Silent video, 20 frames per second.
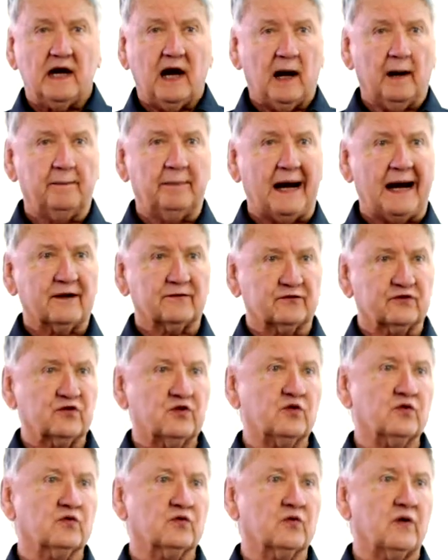about
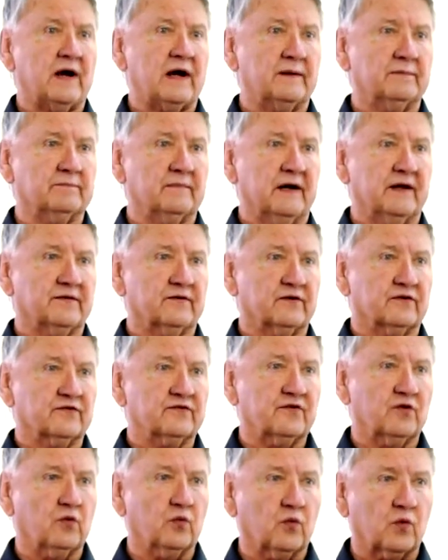two
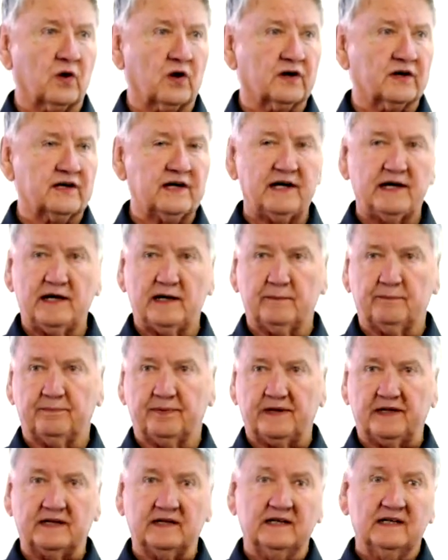grandmothers who were
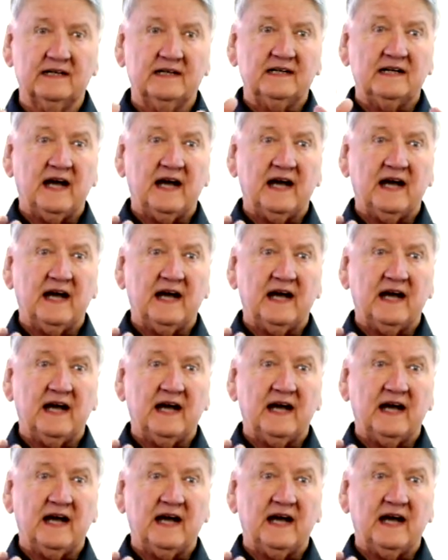camping